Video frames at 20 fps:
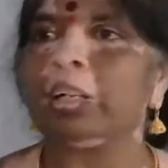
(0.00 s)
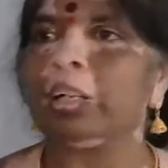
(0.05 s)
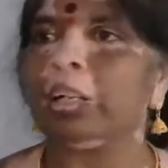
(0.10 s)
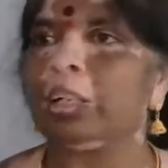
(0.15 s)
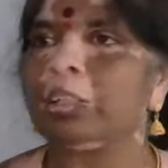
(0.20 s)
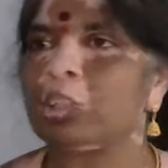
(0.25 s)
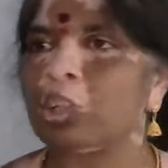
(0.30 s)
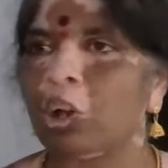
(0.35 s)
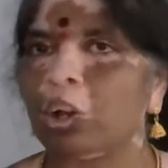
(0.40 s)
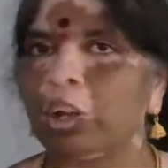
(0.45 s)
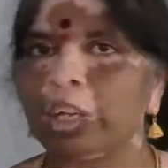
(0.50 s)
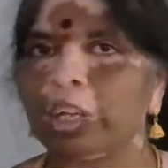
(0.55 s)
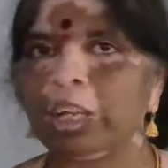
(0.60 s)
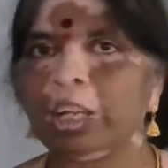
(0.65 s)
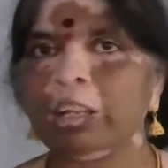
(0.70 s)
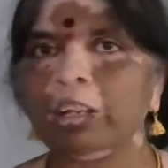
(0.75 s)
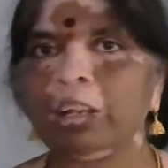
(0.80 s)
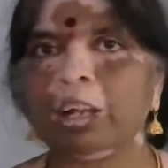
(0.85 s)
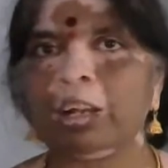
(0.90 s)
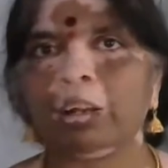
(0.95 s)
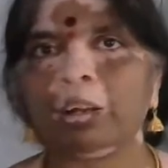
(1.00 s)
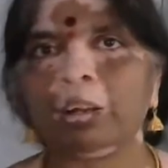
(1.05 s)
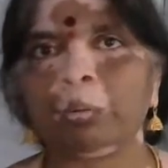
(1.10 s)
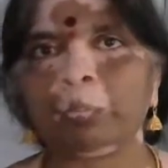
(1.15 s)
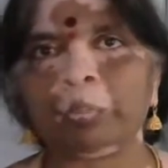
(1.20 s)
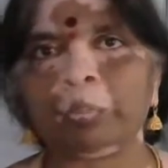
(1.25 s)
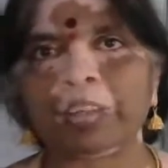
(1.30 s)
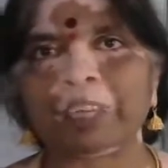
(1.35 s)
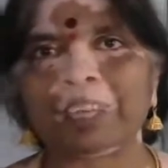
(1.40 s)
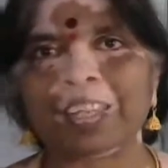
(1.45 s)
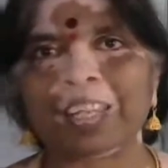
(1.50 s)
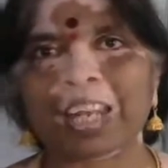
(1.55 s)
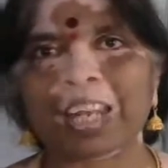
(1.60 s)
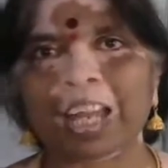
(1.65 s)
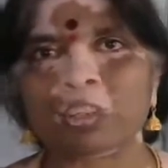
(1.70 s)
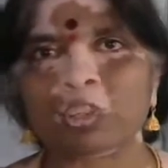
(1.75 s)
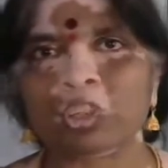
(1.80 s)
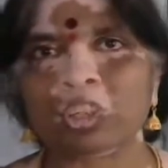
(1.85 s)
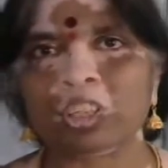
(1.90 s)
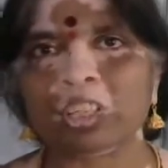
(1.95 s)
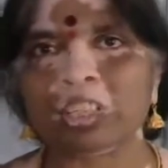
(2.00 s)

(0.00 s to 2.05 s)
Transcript: soil by the natural